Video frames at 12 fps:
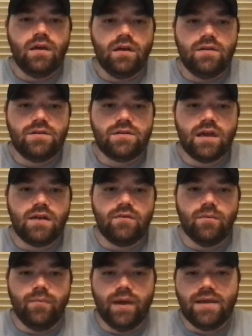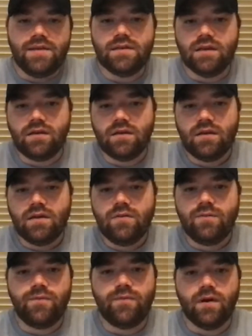just kind of a basic
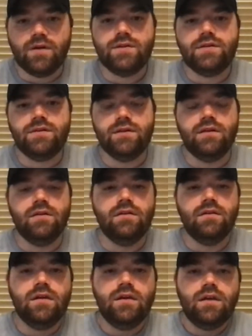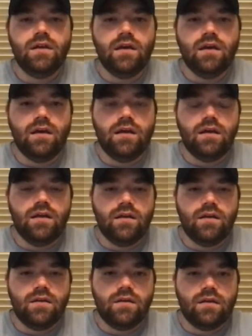function
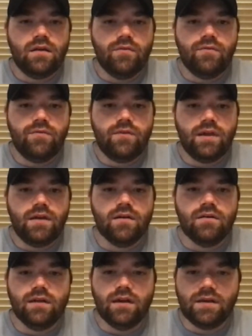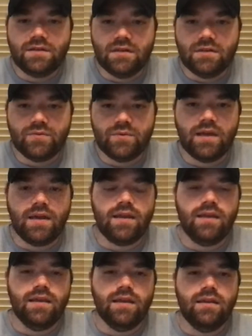of introduction as we kind
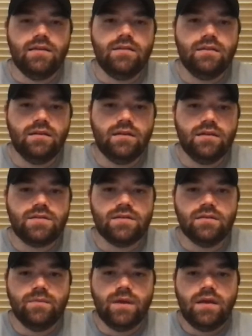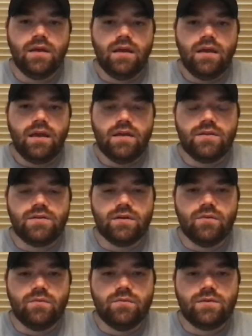of get into this. And
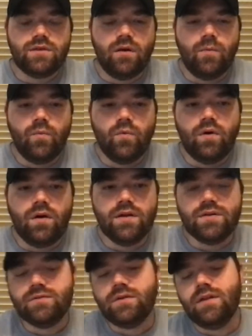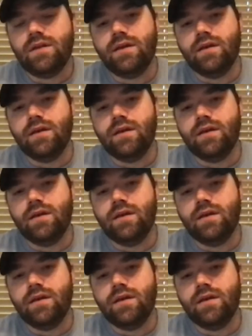so Psalm 1 is really